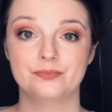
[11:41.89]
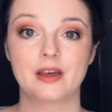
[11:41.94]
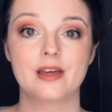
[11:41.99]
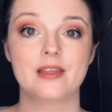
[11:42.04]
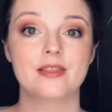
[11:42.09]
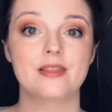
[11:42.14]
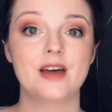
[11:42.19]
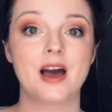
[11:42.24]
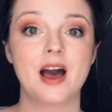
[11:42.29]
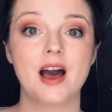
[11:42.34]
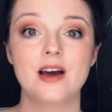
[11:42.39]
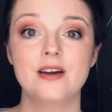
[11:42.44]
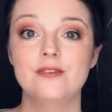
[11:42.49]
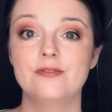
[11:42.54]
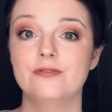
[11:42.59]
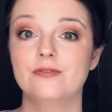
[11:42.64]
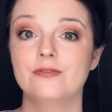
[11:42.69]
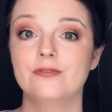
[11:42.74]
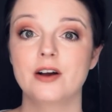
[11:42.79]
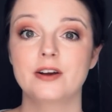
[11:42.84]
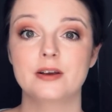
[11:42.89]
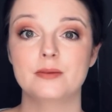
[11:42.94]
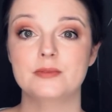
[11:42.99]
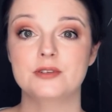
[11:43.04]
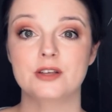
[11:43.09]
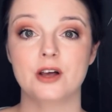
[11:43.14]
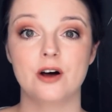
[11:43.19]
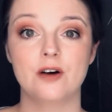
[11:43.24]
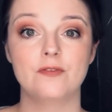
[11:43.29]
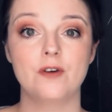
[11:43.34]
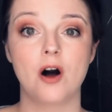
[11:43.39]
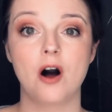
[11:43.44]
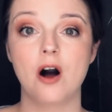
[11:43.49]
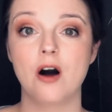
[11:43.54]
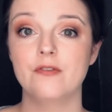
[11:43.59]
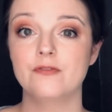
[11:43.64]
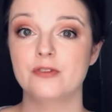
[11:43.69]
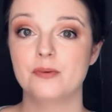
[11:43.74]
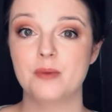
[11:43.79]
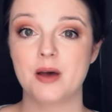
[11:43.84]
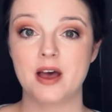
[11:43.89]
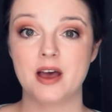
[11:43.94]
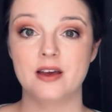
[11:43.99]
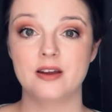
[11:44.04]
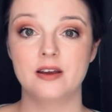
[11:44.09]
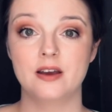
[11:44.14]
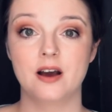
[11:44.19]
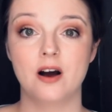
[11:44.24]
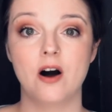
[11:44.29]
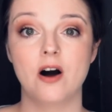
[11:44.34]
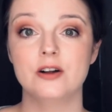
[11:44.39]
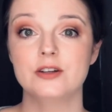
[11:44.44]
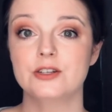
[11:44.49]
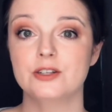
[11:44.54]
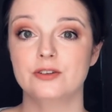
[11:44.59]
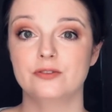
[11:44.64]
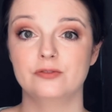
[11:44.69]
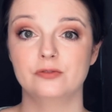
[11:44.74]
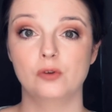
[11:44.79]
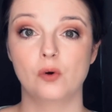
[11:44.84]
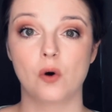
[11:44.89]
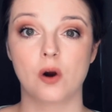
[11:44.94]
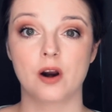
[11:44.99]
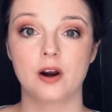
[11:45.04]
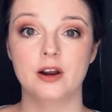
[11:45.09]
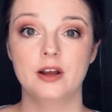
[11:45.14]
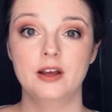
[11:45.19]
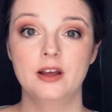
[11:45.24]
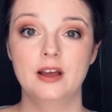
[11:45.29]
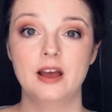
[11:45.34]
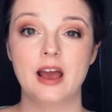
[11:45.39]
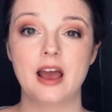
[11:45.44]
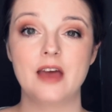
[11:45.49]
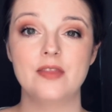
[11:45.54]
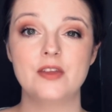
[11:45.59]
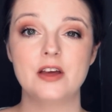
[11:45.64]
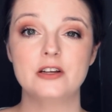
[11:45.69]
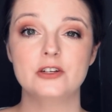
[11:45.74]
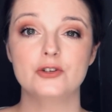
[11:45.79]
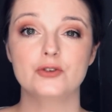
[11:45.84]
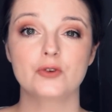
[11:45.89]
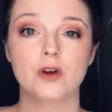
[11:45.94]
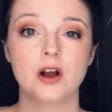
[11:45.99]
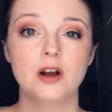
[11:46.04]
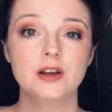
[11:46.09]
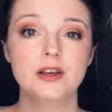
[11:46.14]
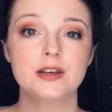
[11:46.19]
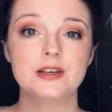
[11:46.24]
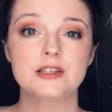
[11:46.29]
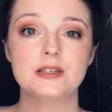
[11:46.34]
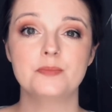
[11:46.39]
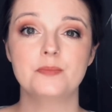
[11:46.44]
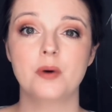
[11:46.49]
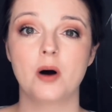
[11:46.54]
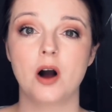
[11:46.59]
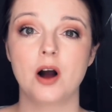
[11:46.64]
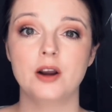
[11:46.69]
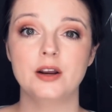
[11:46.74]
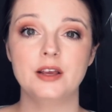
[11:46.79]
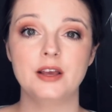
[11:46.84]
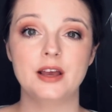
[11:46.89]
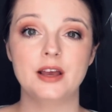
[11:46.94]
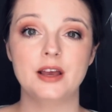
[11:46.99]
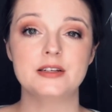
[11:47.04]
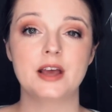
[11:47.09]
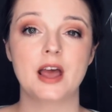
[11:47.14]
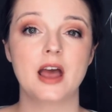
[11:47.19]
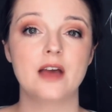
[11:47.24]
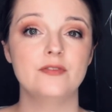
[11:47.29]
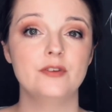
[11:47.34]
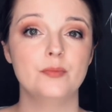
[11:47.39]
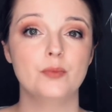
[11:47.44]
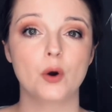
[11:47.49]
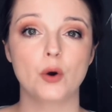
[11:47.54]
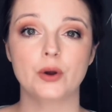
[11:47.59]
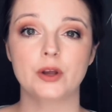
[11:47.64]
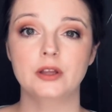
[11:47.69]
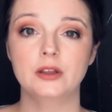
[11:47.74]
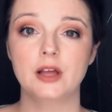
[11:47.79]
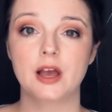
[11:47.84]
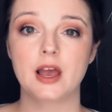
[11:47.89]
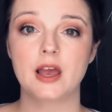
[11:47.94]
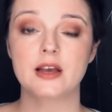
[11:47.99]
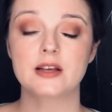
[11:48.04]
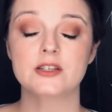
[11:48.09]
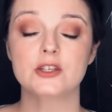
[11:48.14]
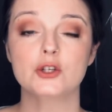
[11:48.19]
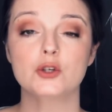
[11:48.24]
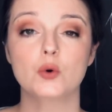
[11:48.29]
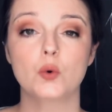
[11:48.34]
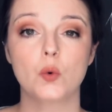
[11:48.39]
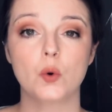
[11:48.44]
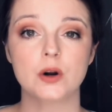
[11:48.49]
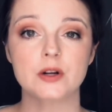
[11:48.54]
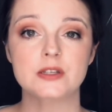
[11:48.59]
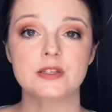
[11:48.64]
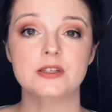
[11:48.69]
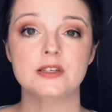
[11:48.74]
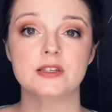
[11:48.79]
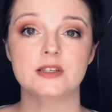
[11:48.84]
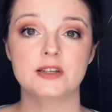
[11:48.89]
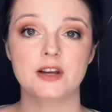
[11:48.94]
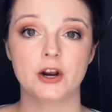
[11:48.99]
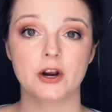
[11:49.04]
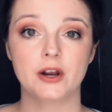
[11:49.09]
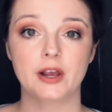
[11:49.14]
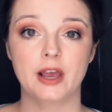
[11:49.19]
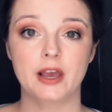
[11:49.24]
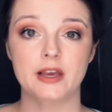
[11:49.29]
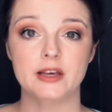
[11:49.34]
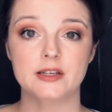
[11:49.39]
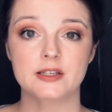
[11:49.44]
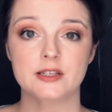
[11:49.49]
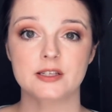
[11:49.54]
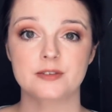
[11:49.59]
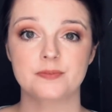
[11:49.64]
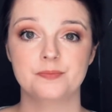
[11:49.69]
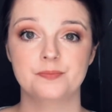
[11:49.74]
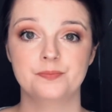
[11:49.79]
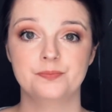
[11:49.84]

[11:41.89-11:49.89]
Thad flung himself off the bed onto the floor and then drug his body and heavy broken legs towards the staircase.